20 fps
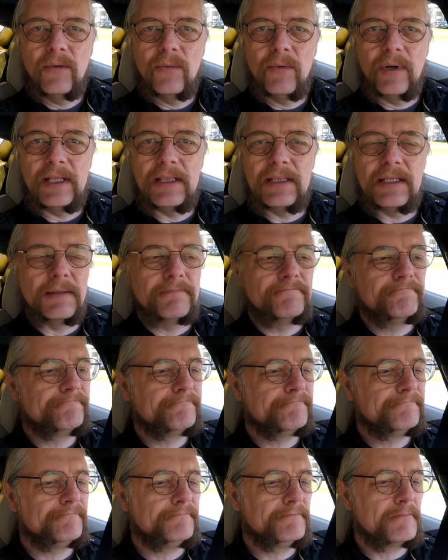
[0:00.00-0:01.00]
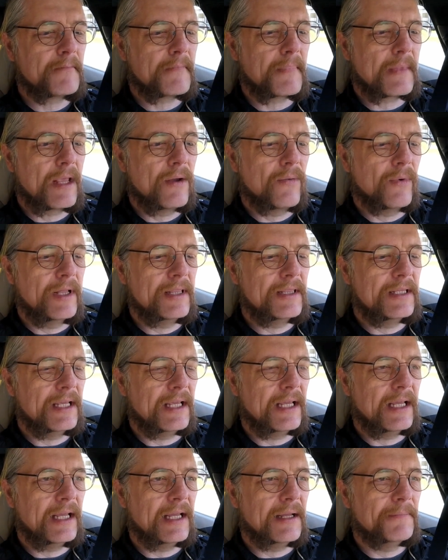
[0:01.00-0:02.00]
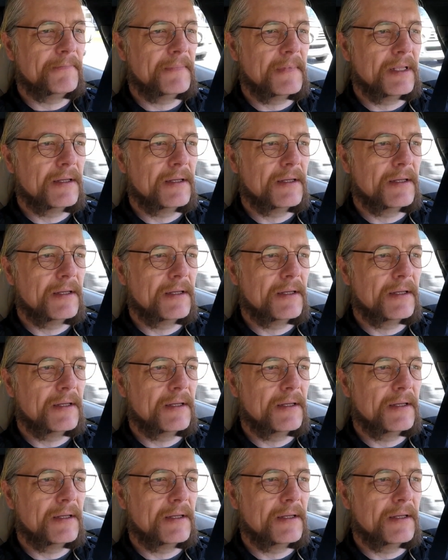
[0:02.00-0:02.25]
with the